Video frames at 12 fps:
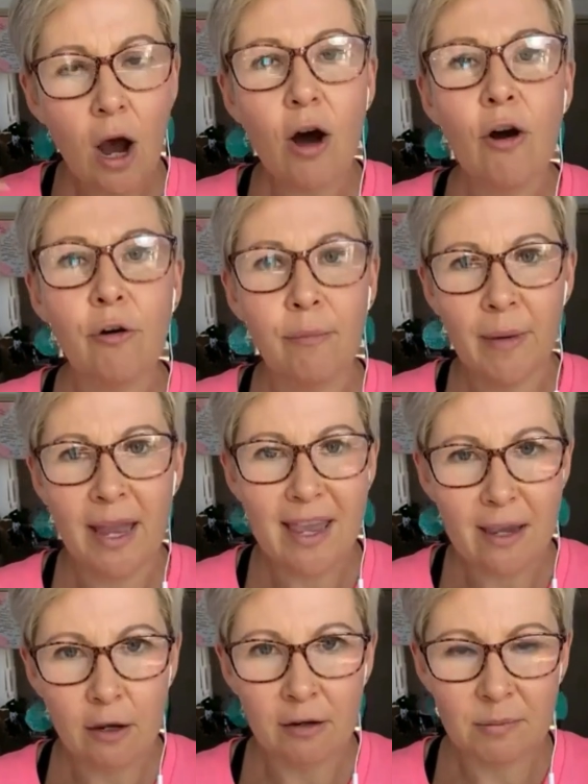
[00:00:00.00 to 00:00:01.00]
oh, my
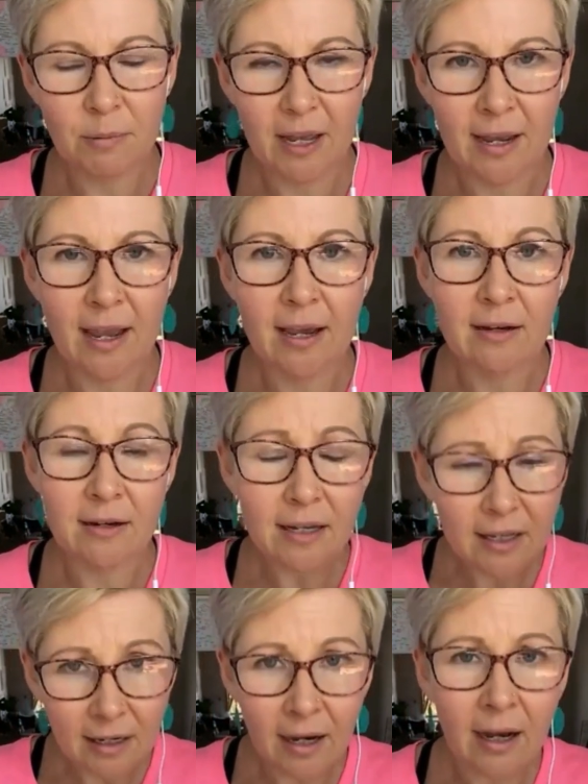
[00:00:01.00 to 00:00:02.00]
ego is playing out
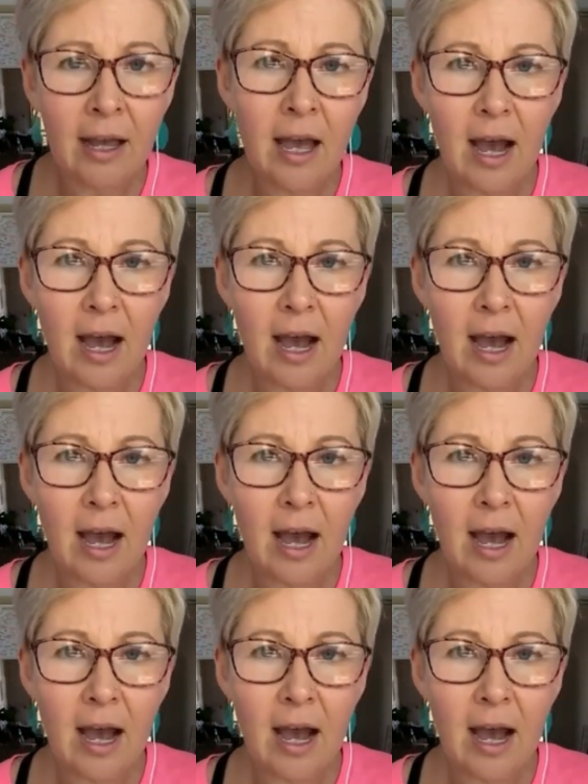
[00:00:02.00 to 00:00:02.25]
here,